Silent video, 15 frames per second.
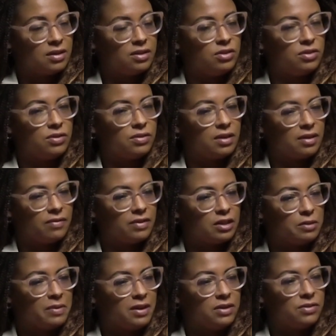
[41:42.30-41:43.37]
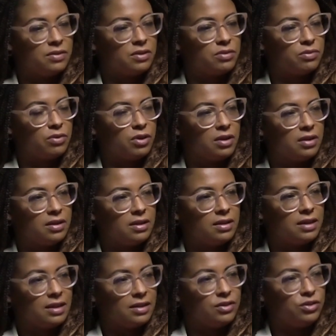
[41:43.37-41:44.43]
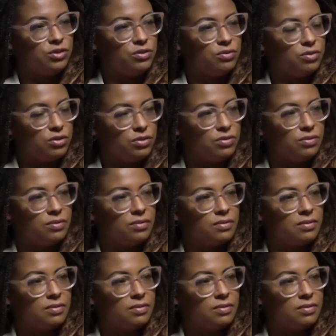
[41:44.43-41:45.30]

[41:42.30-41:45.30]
So kind of explain to us what it is you do.